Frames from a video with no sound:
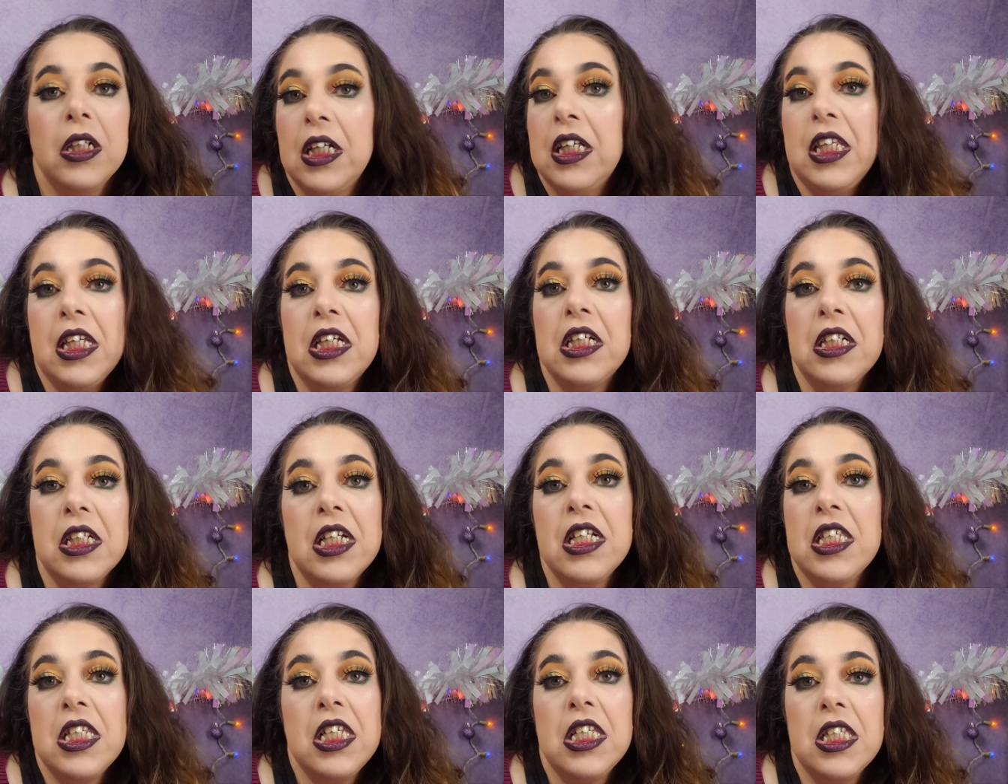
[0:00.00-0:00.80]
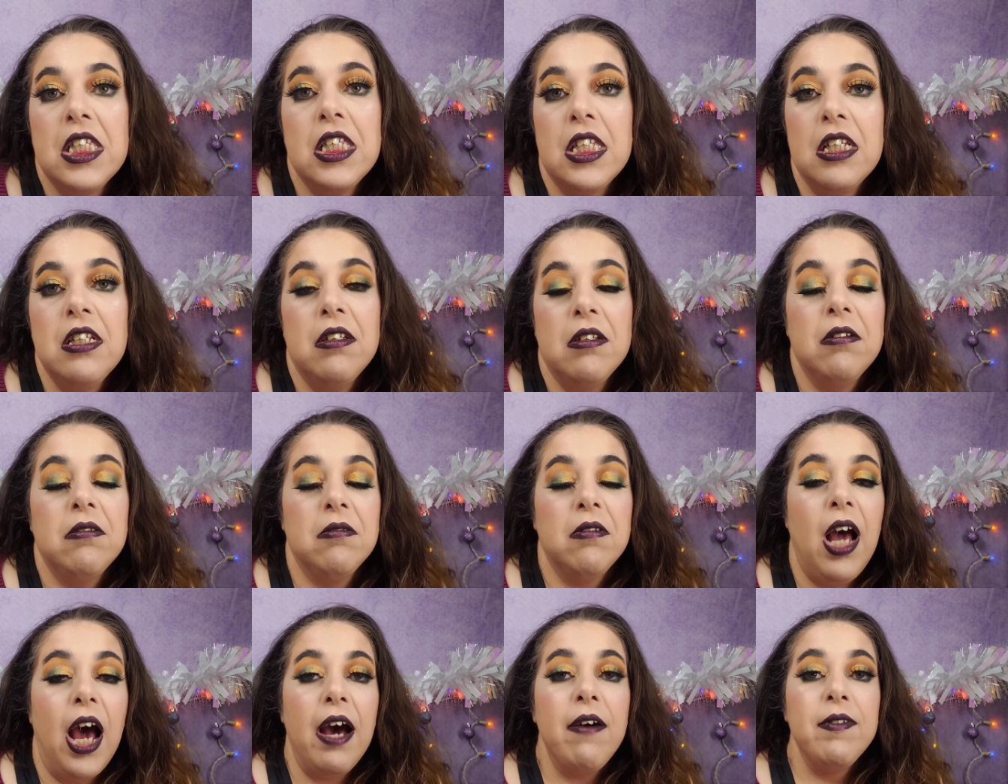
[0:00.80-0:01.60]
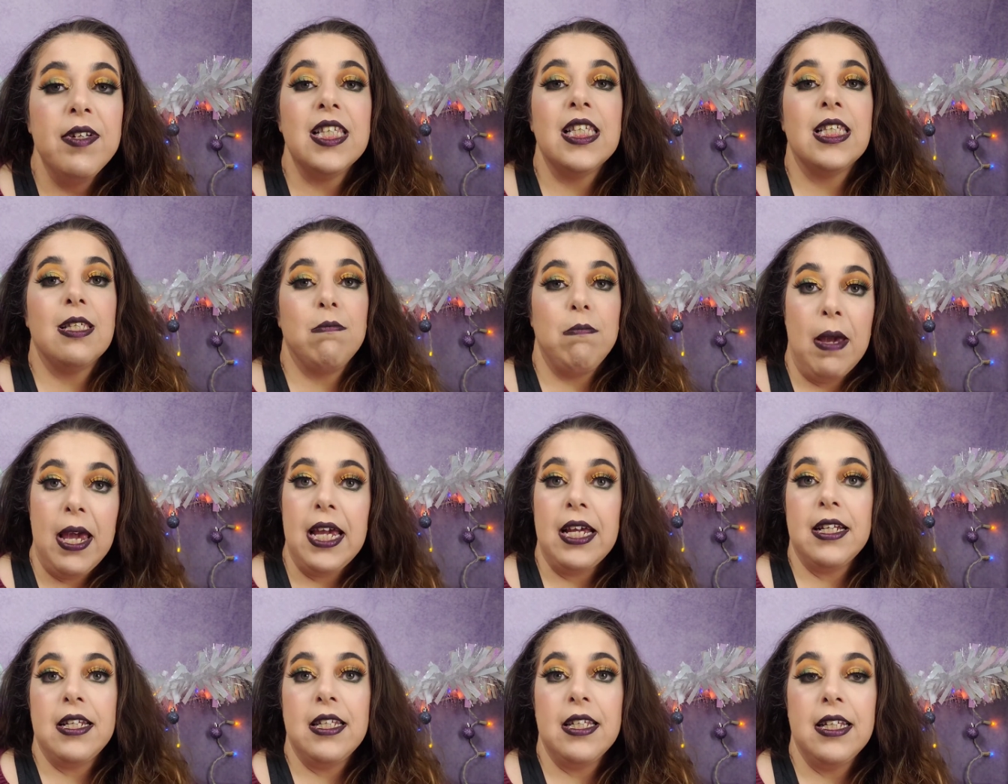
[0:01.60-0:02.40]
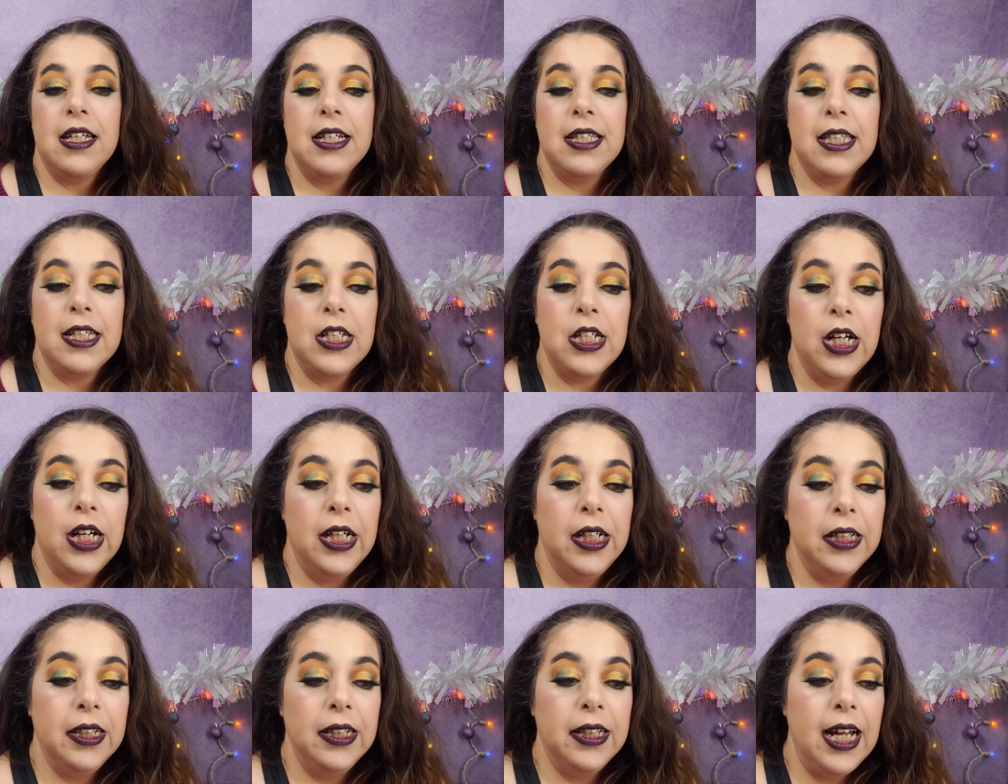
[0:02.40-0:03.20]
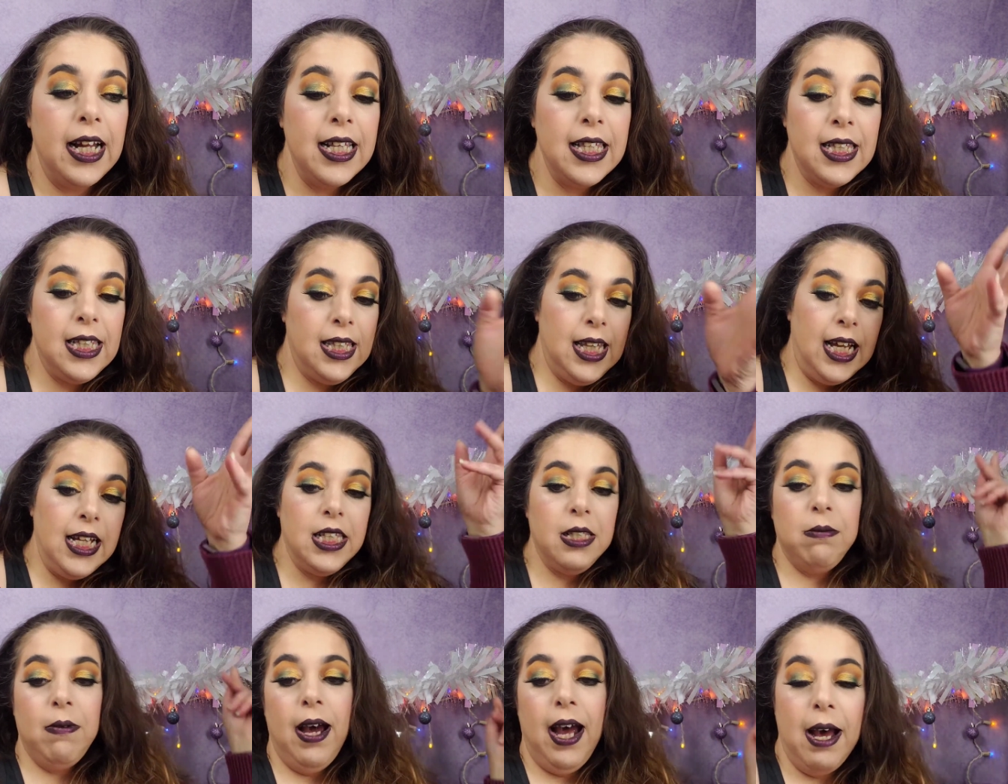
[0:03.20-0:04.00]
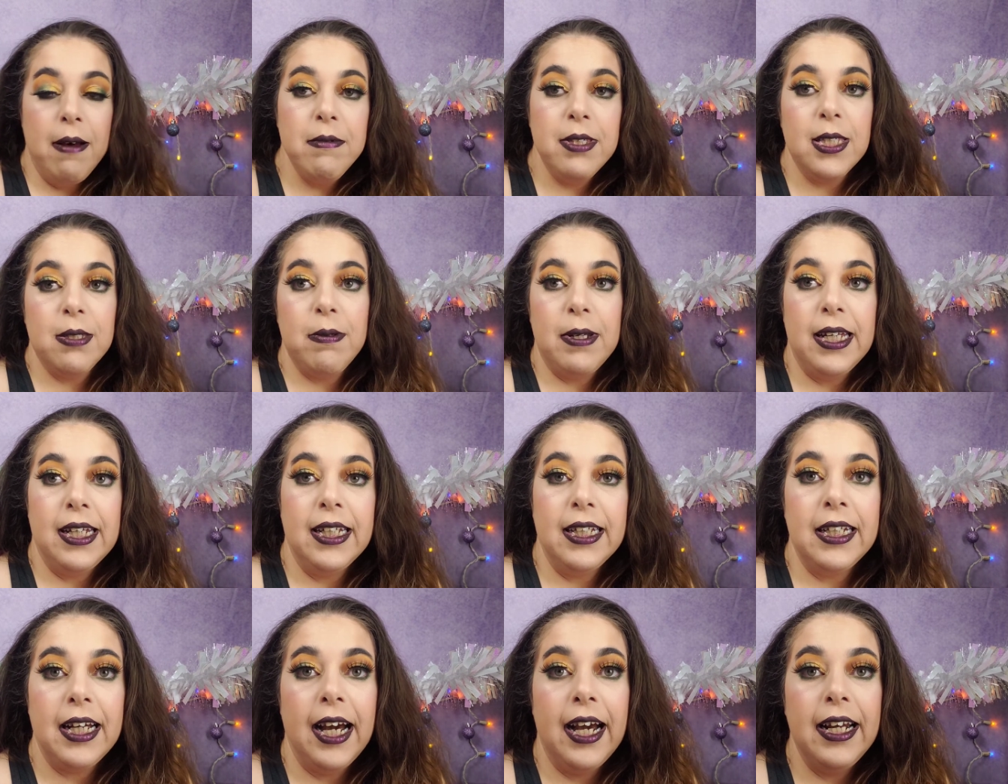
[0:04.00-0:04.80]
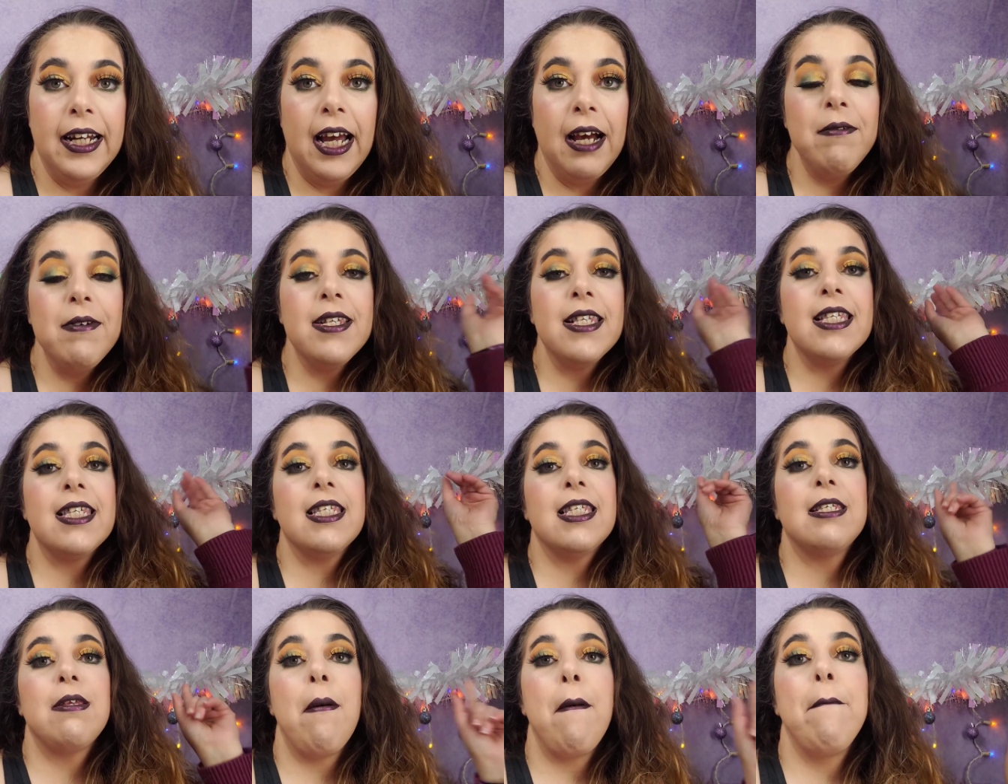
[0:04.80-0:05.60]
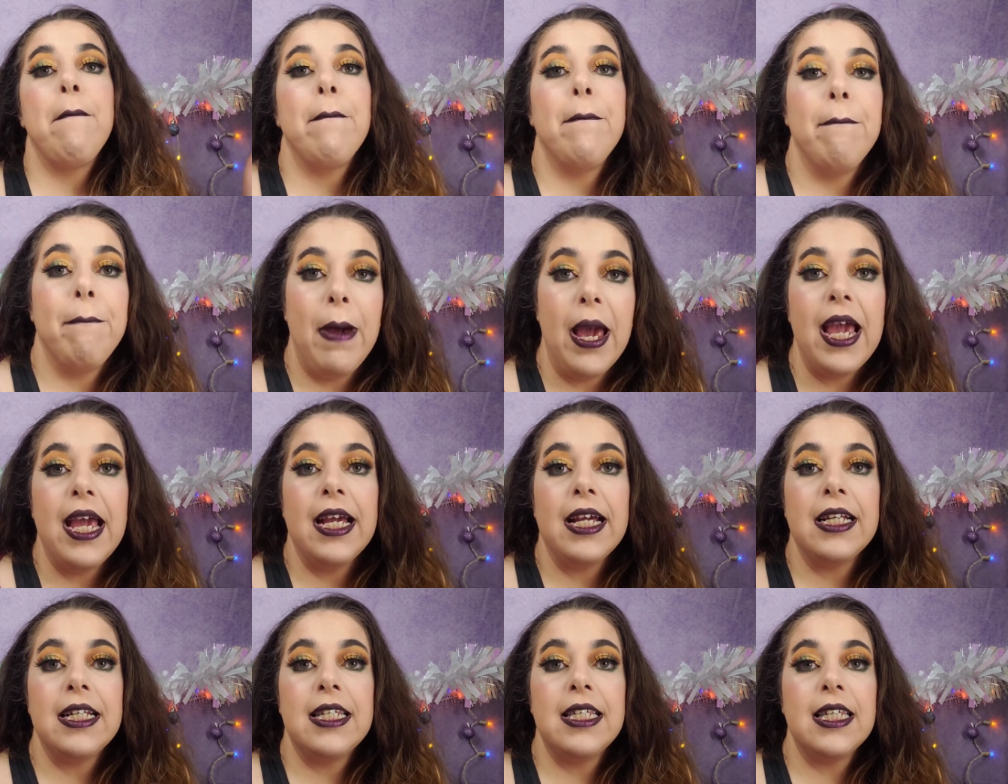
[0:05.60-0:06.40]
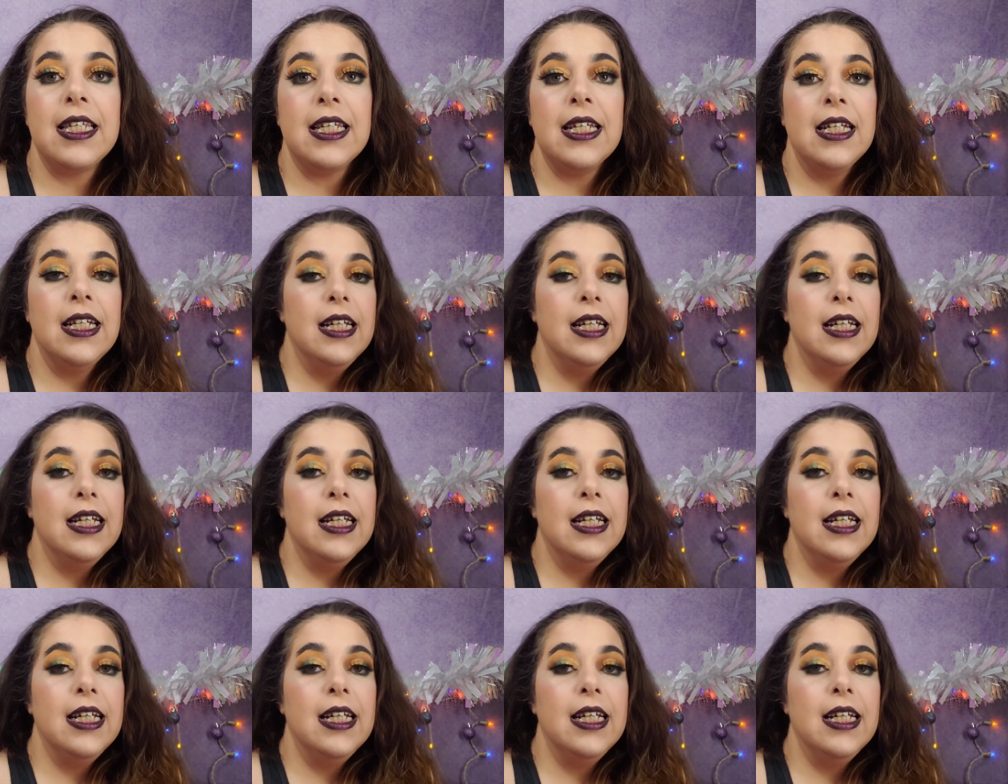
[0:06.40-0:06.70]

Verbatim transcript: I think that's just the. You know, I was spanked as a child. That's that's why I'm sweet kind. I was spanked.